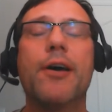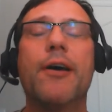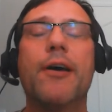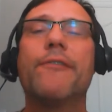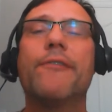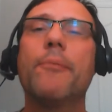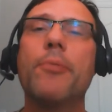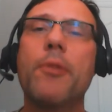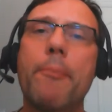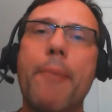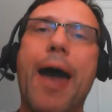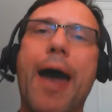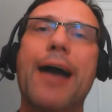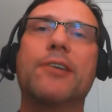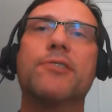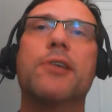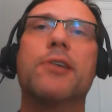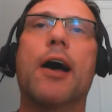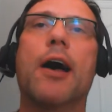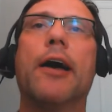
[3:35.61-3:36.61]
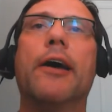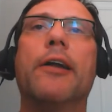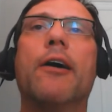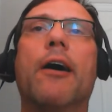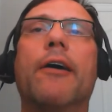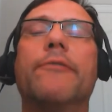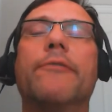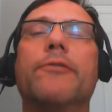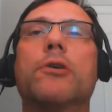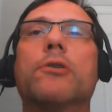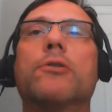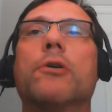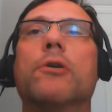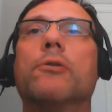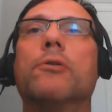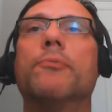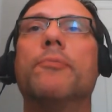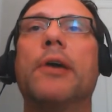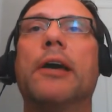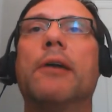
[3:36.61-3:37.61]
from the backside of your
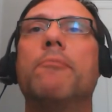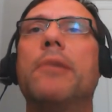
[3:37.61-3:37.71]
Google Meet,